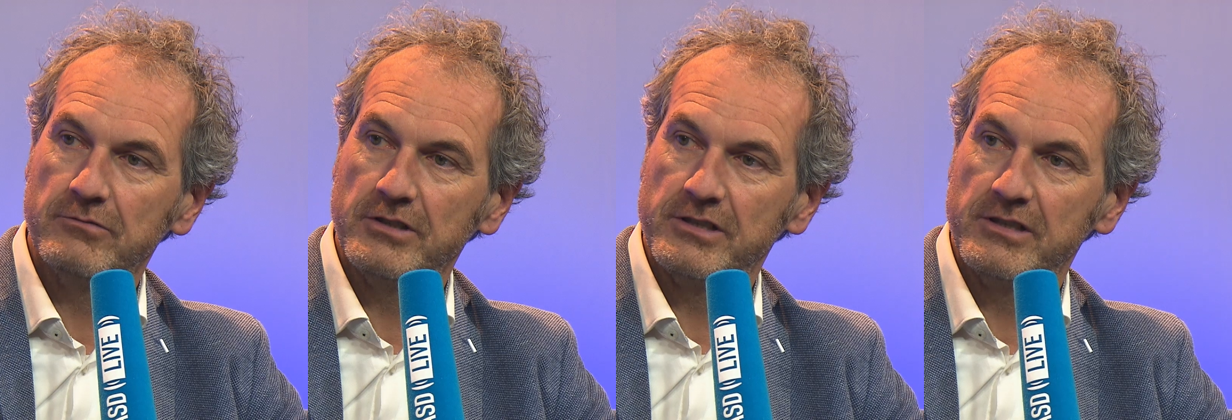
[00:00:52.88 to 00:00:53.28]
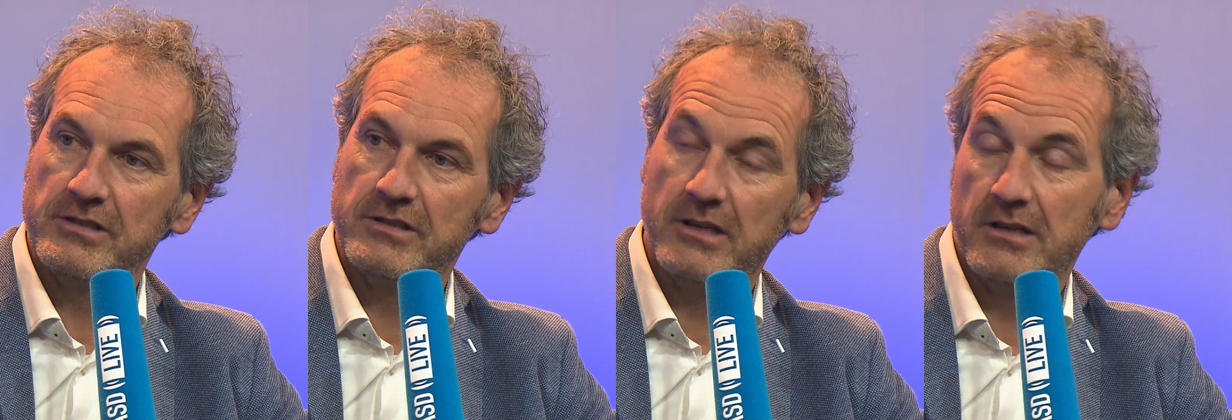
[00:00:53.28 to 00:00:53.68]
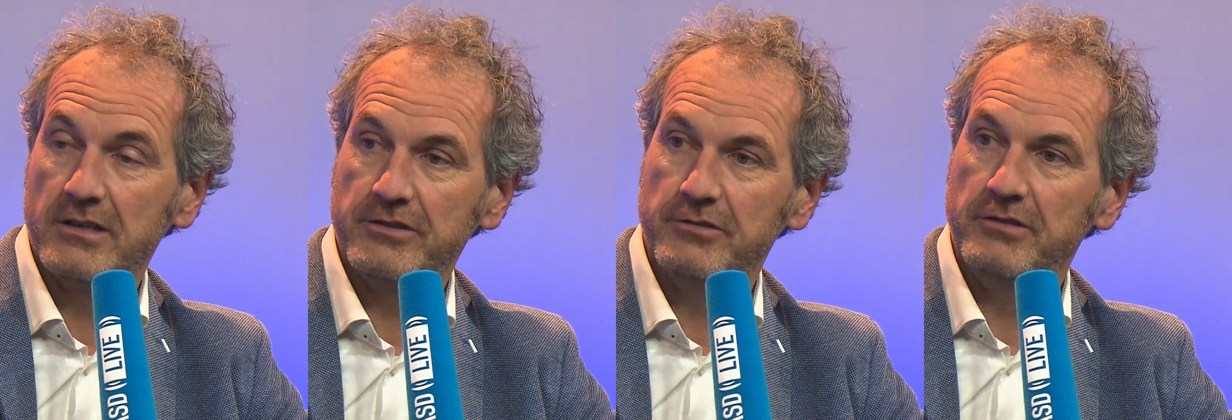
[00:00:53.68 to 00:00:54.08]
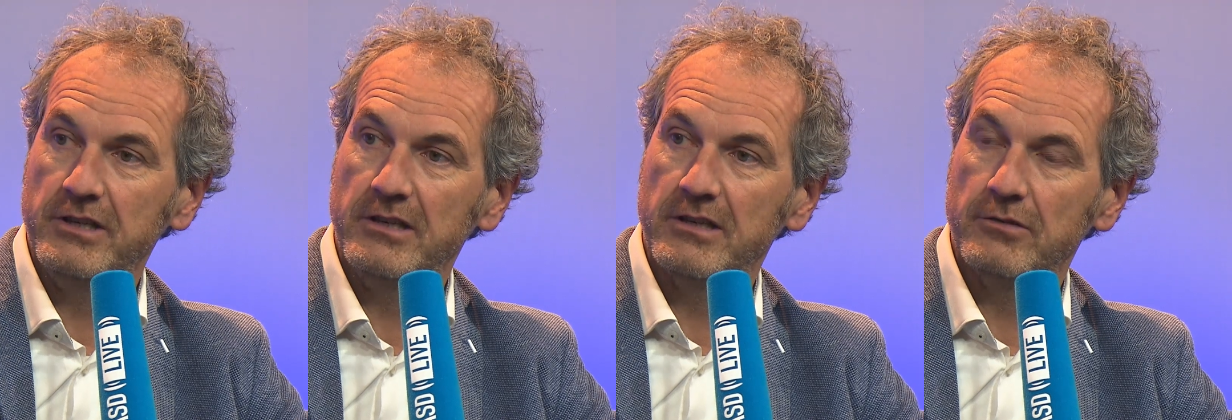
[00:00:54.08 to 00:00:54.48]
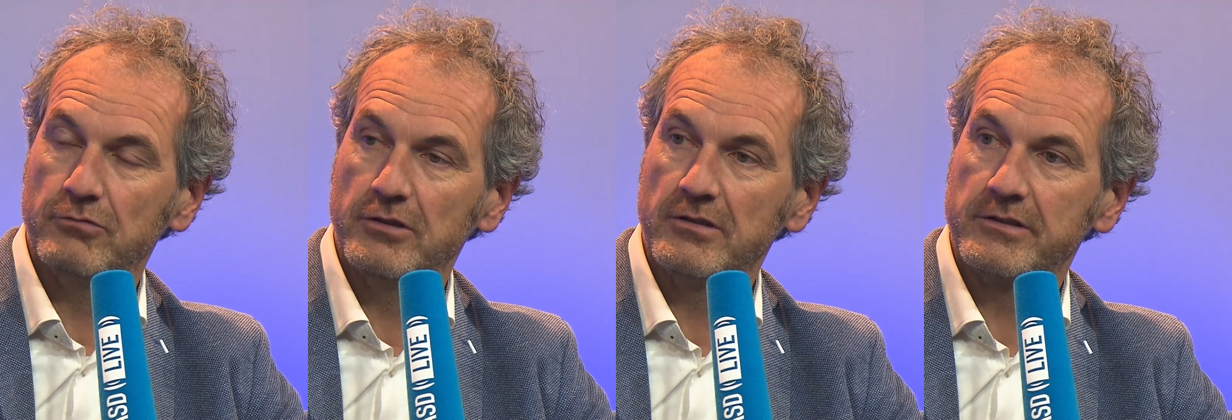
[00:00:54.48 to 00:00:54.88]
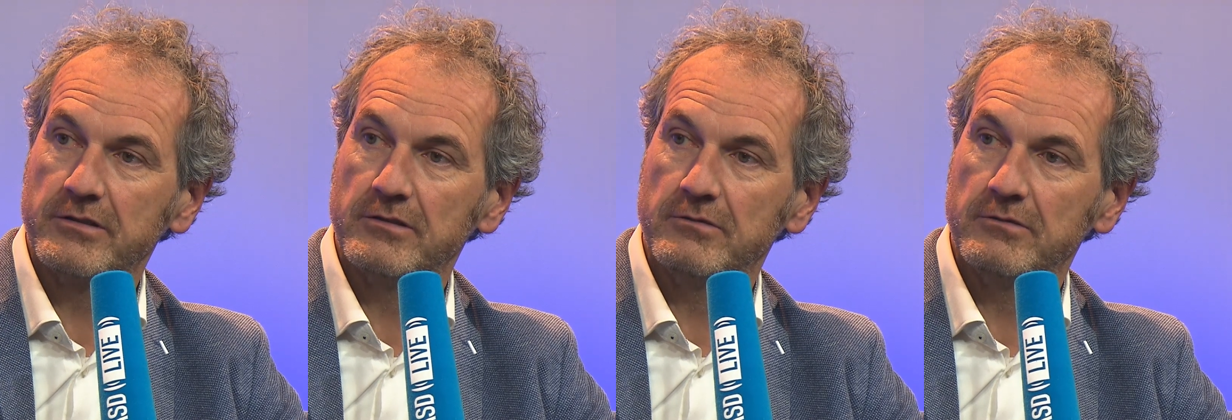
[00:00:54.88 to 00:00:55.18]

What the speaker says: which is, I guess, unique in the world.